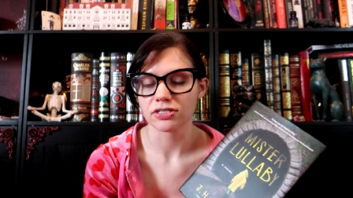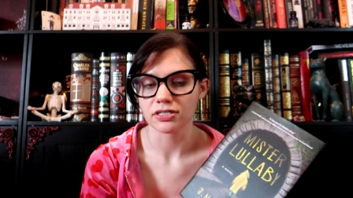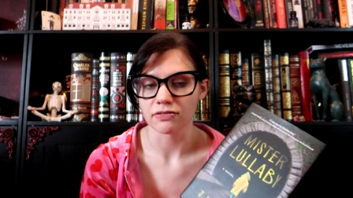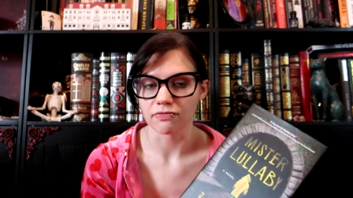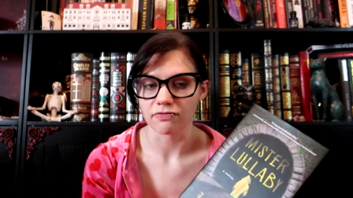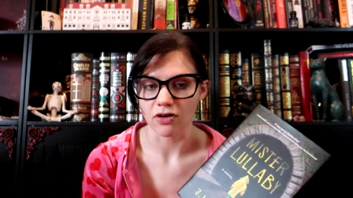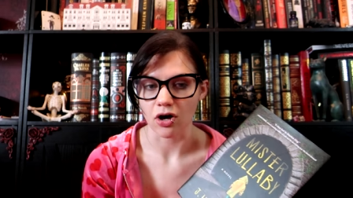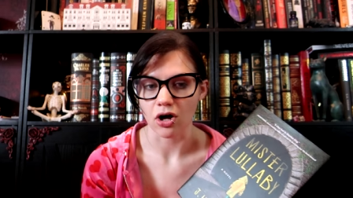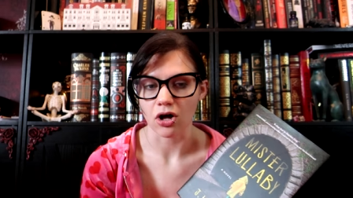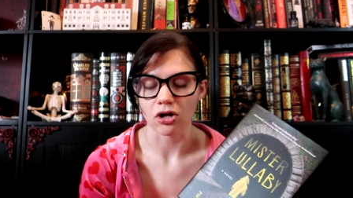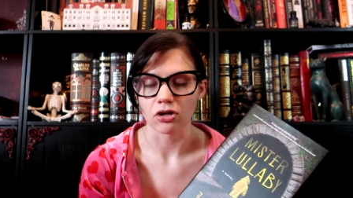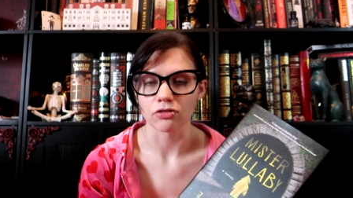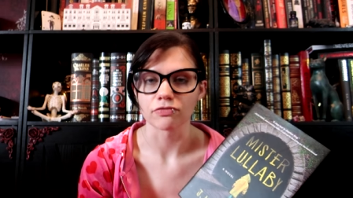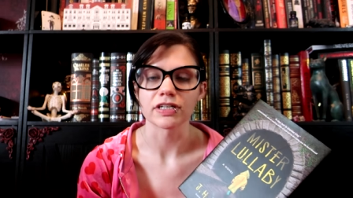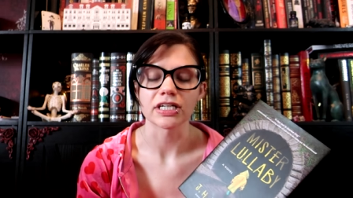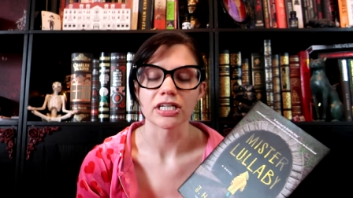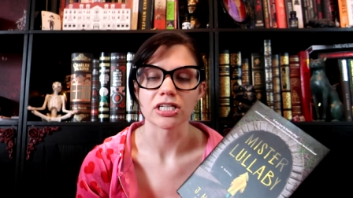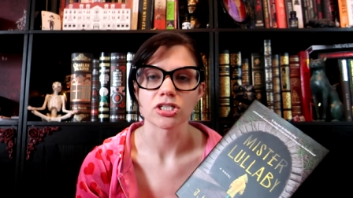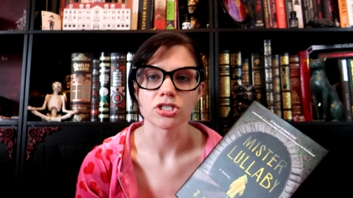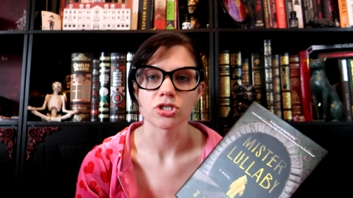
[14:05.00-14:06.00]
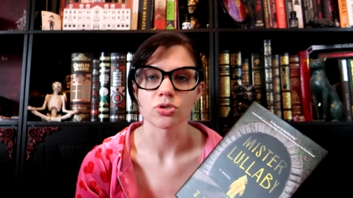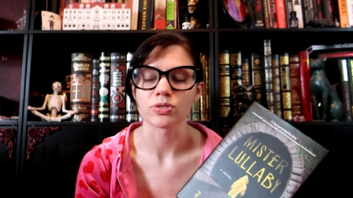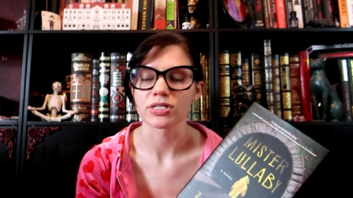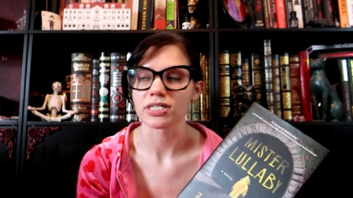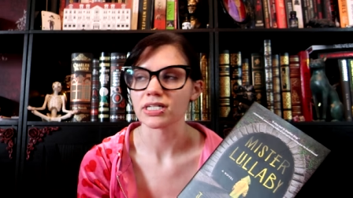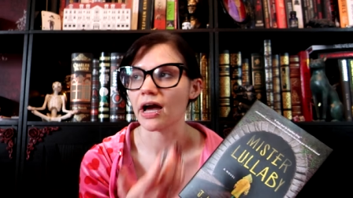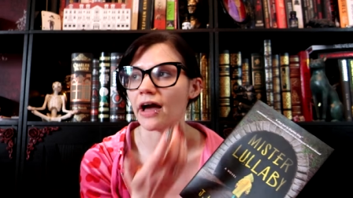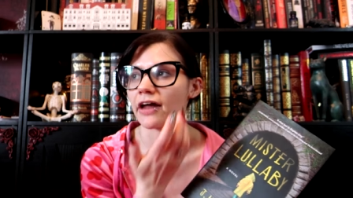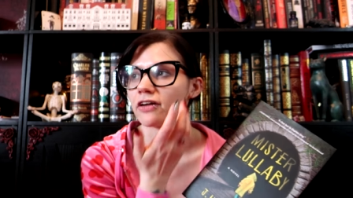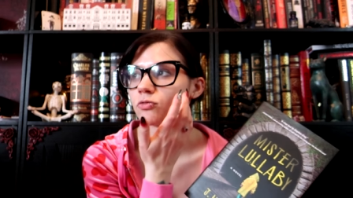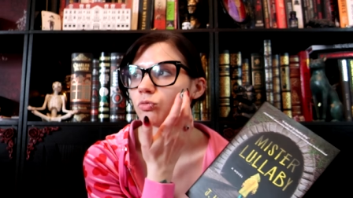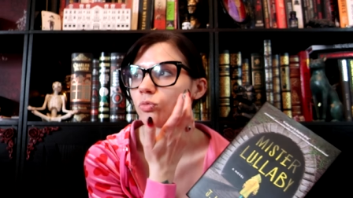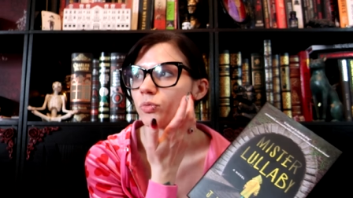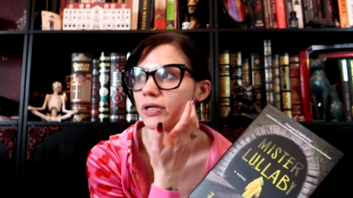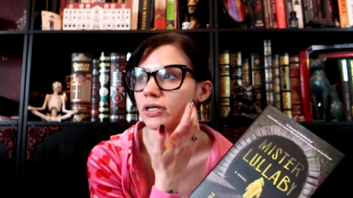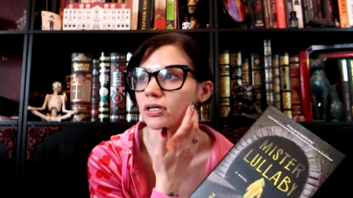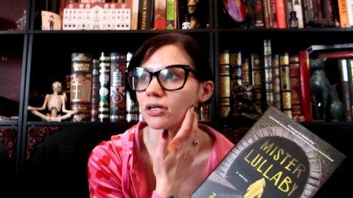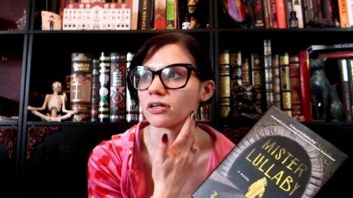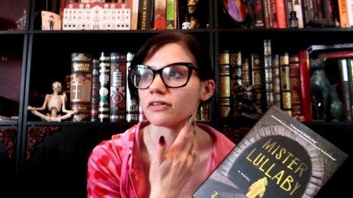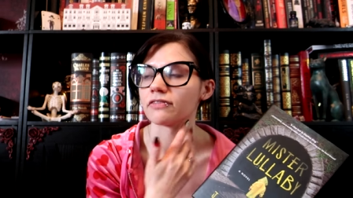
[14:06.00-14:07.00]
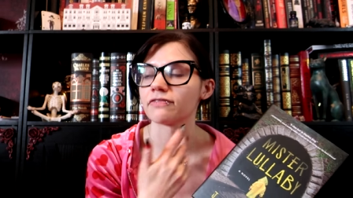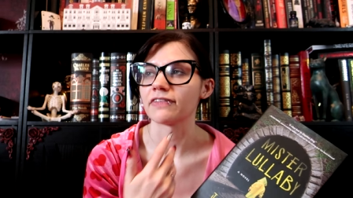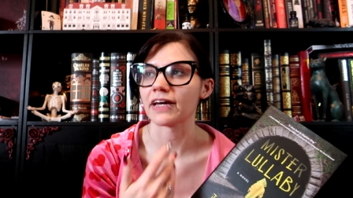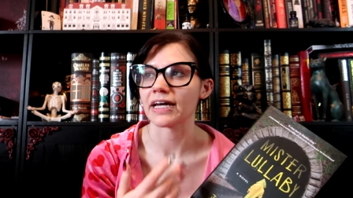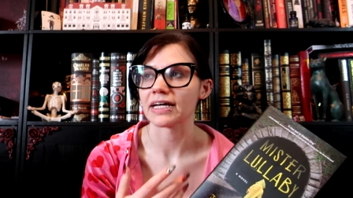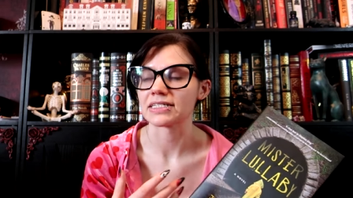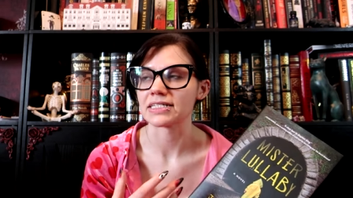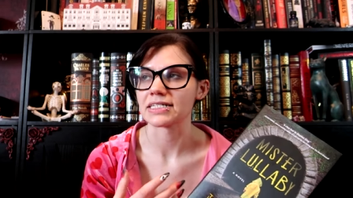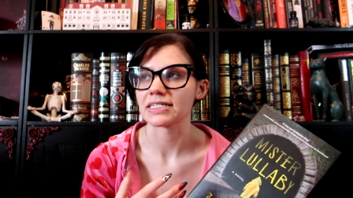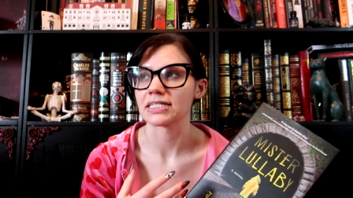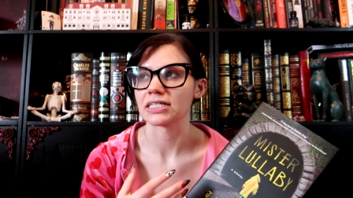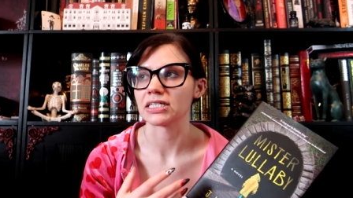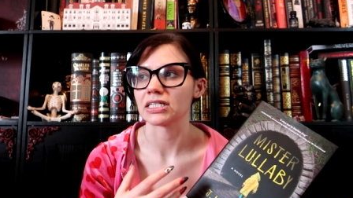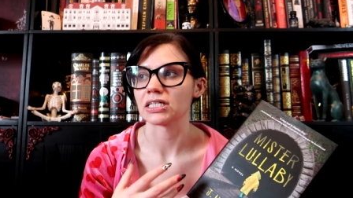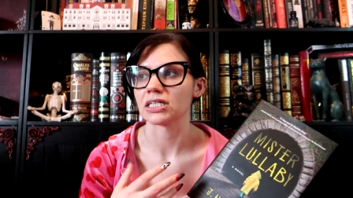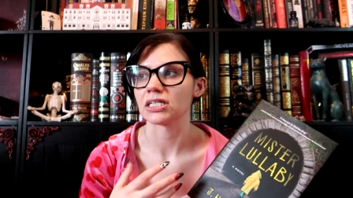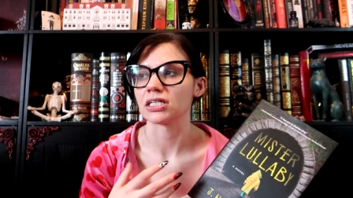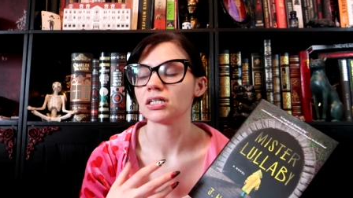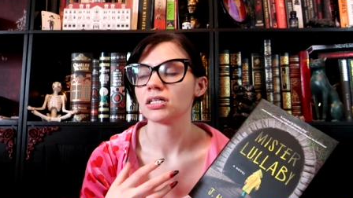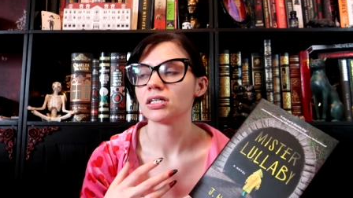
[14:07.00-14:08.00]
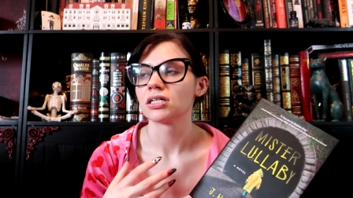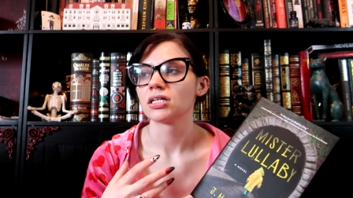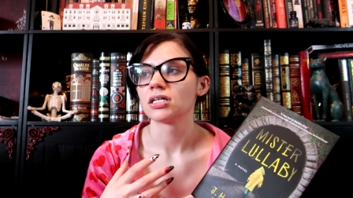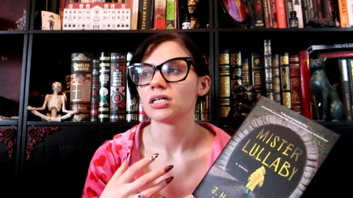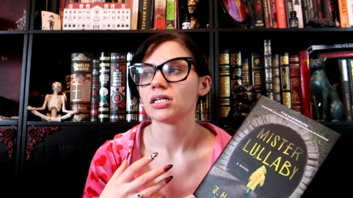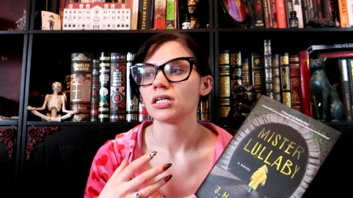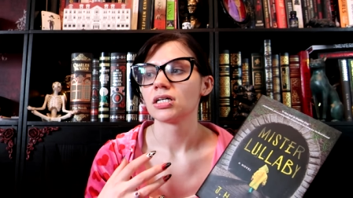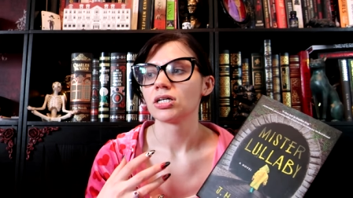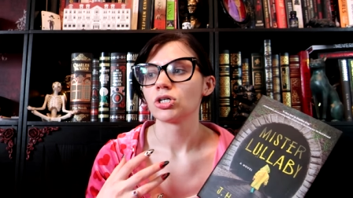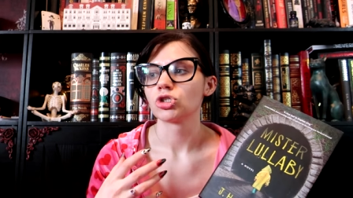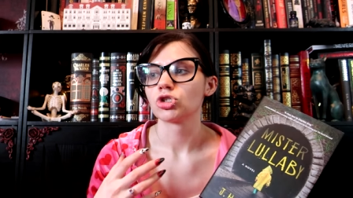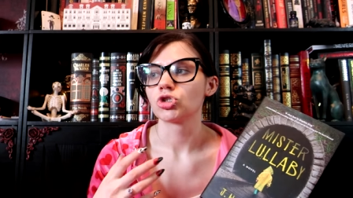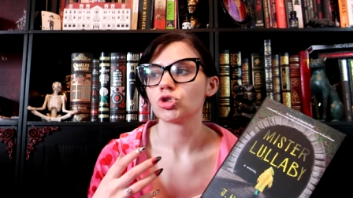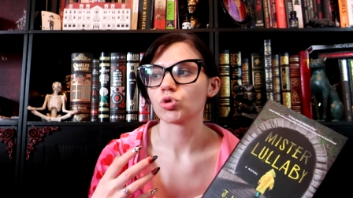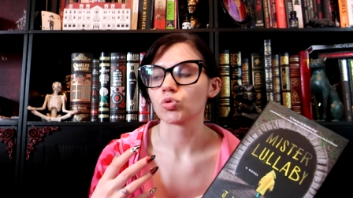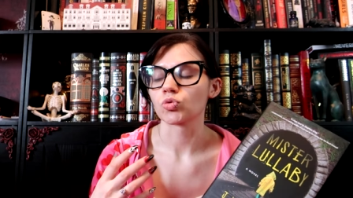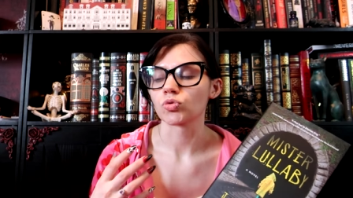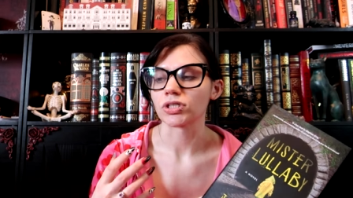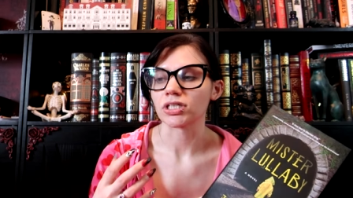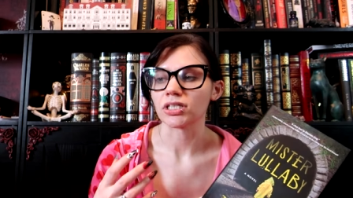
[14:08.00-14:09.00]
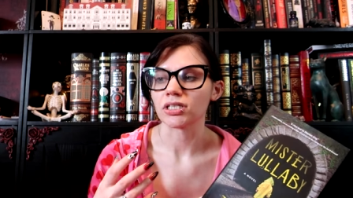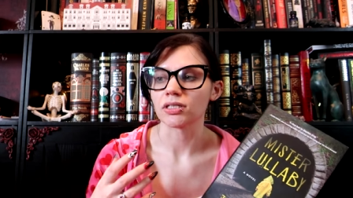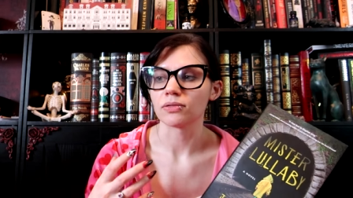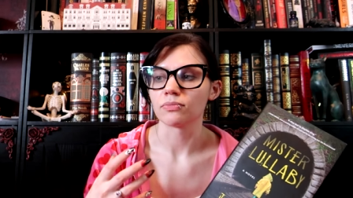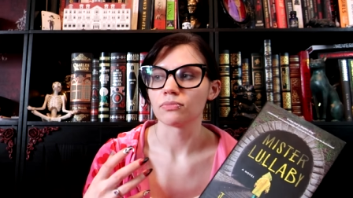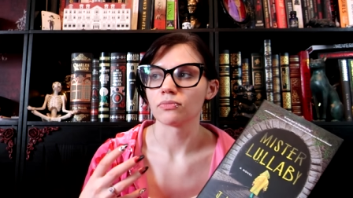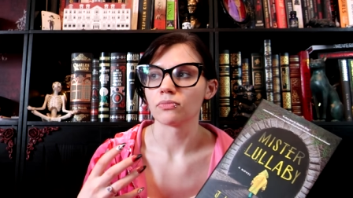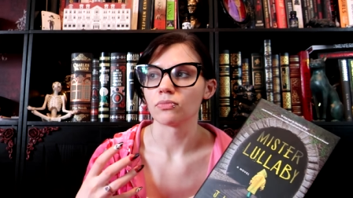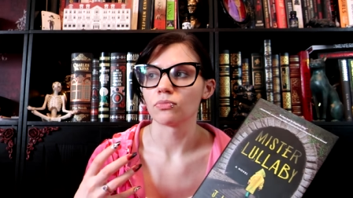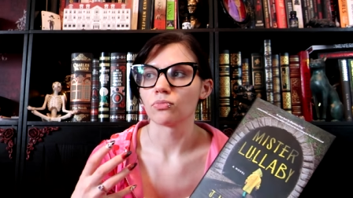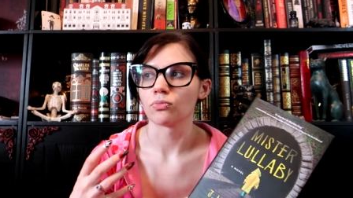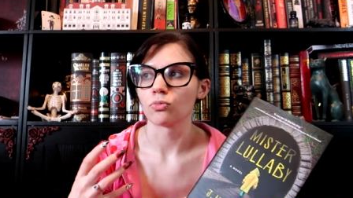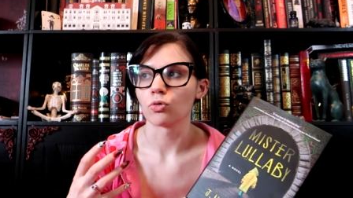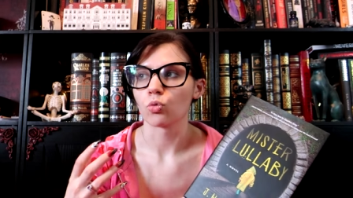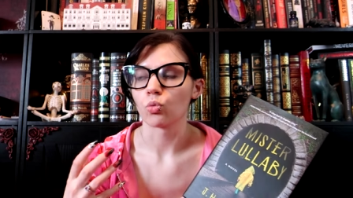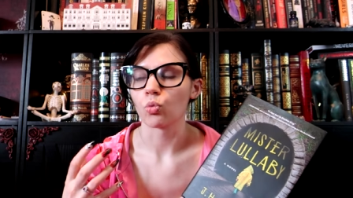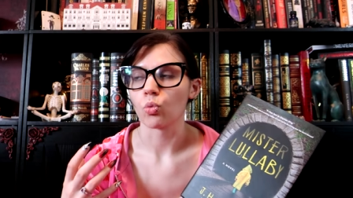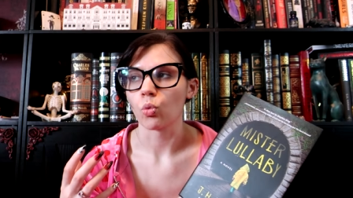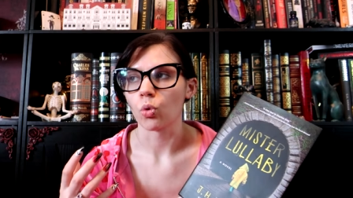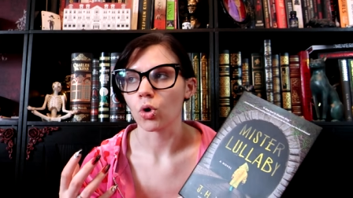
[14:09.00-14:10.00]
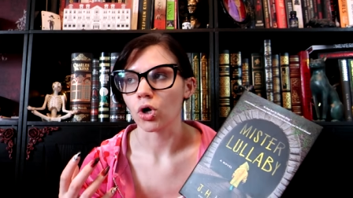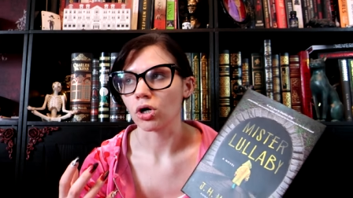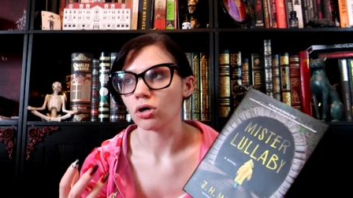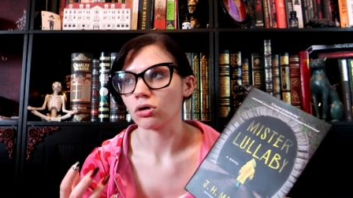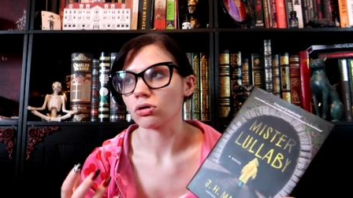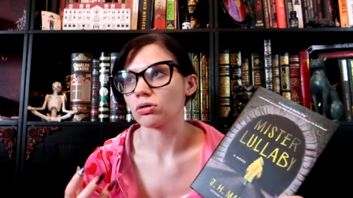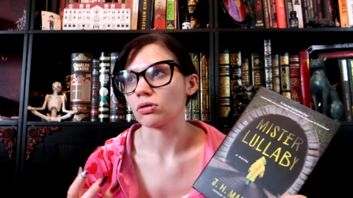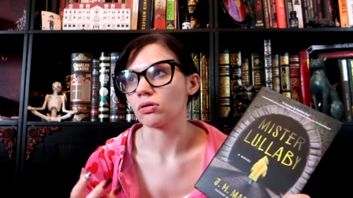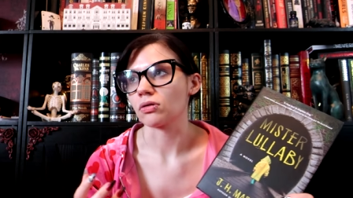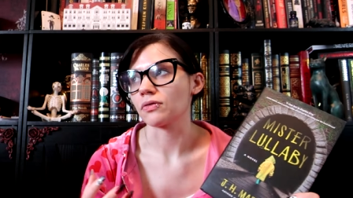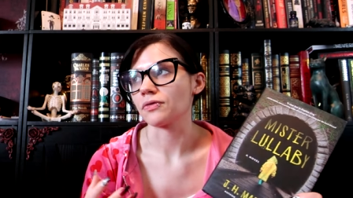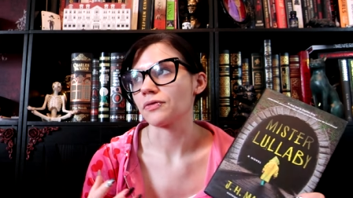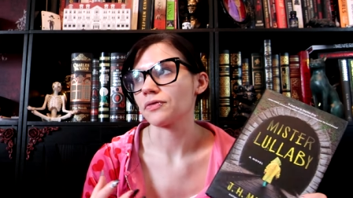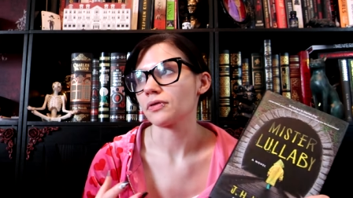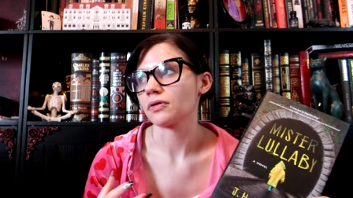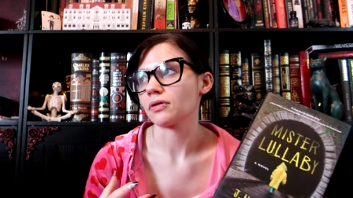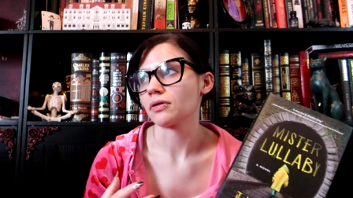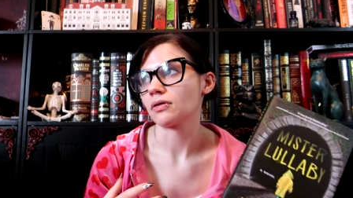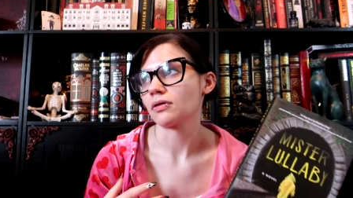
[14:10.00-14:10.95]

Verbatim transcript: devolve into this kind of weird fantasy dream world